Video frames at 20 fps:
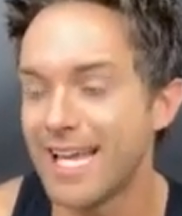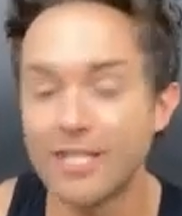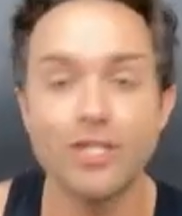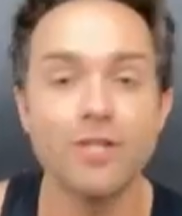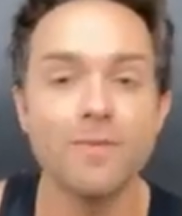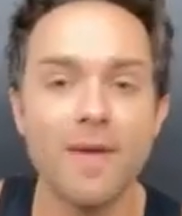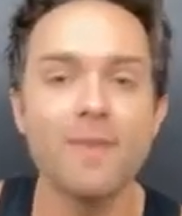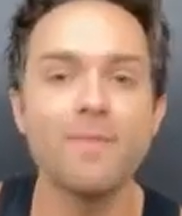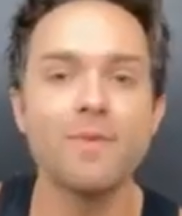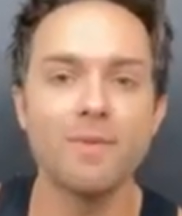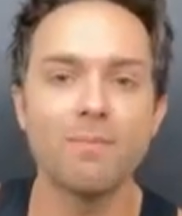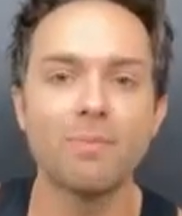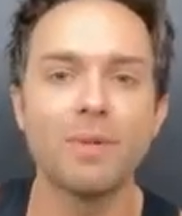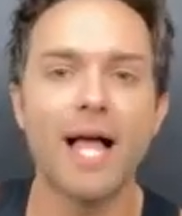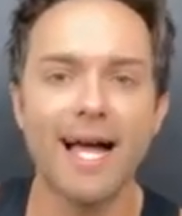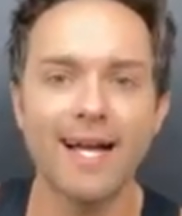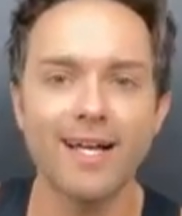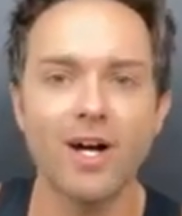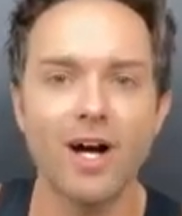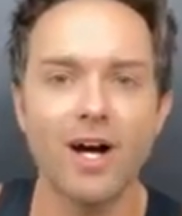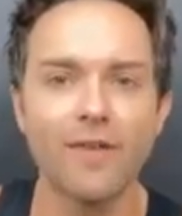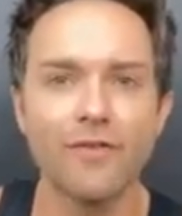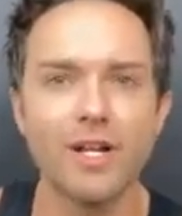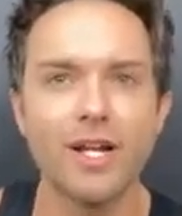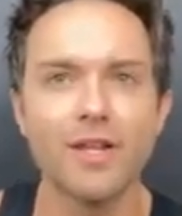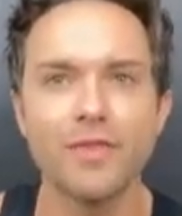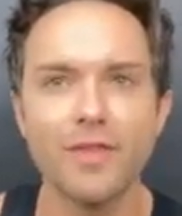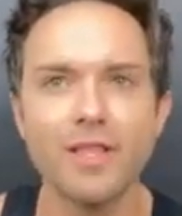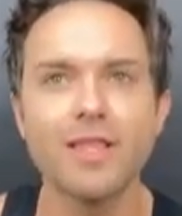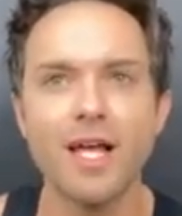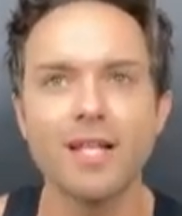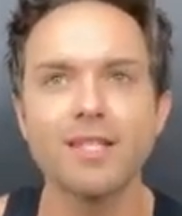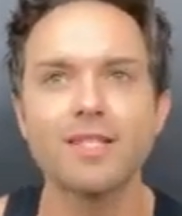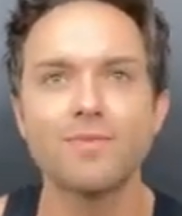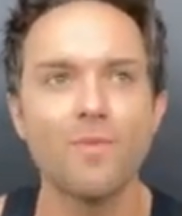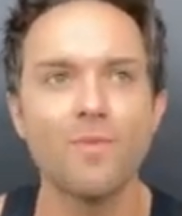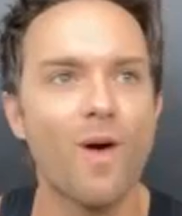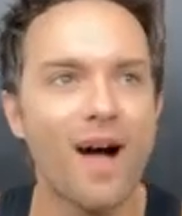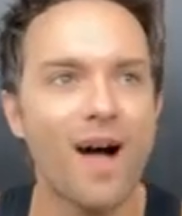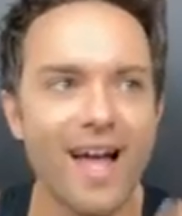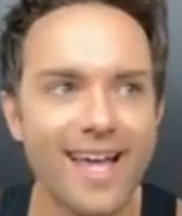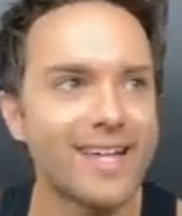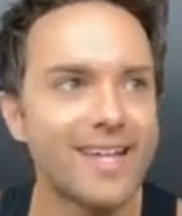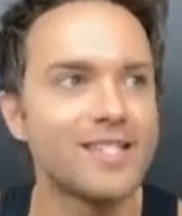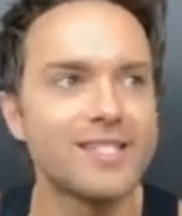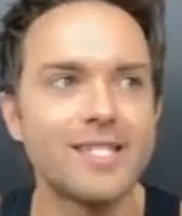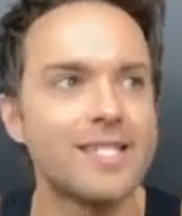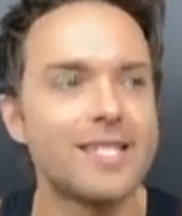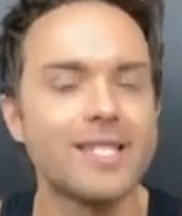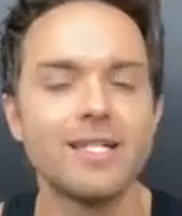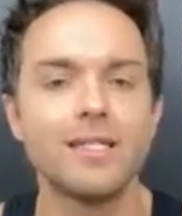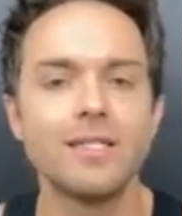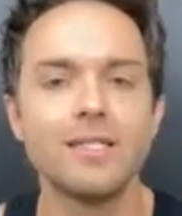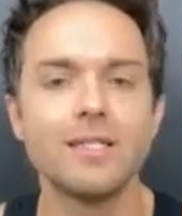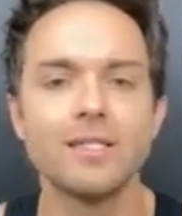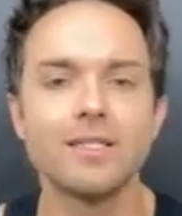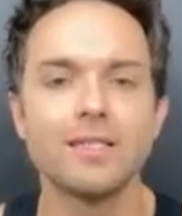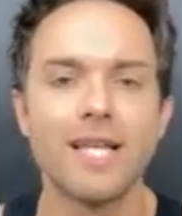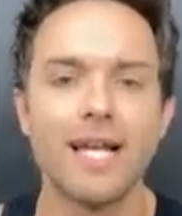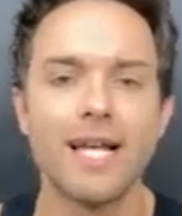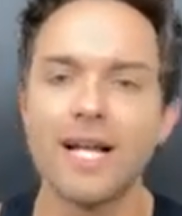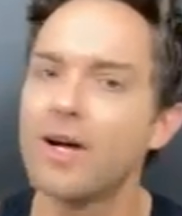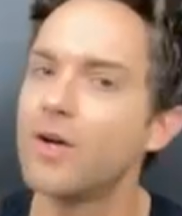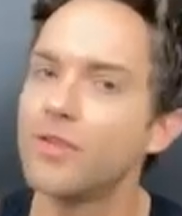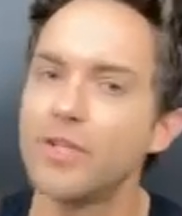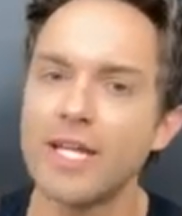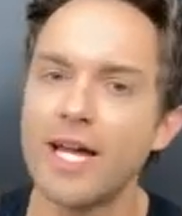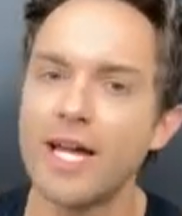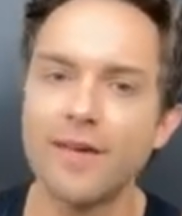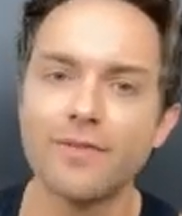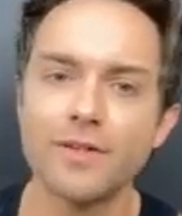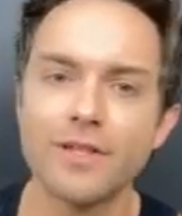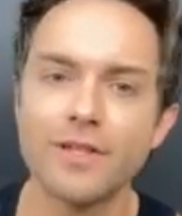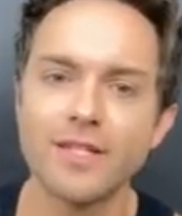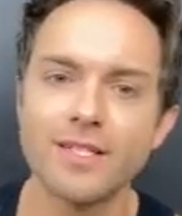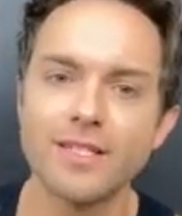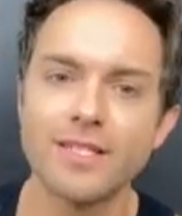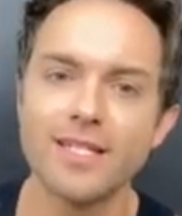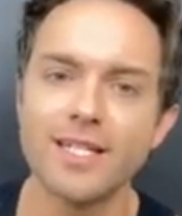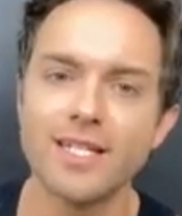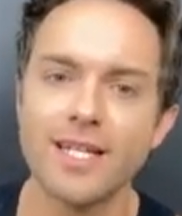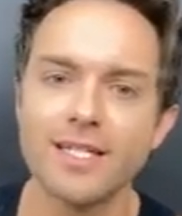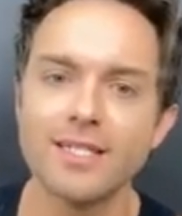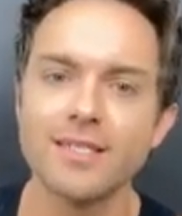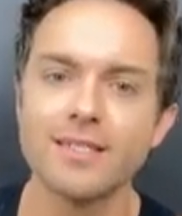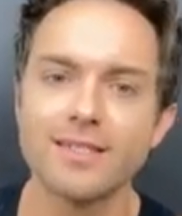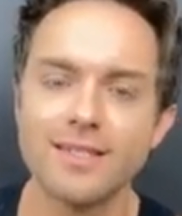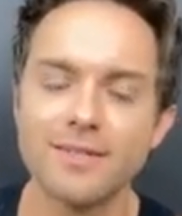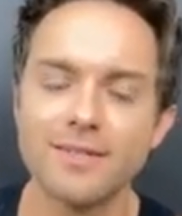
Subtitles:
she made me a black coffee. And I think that's why I still like only ever think to get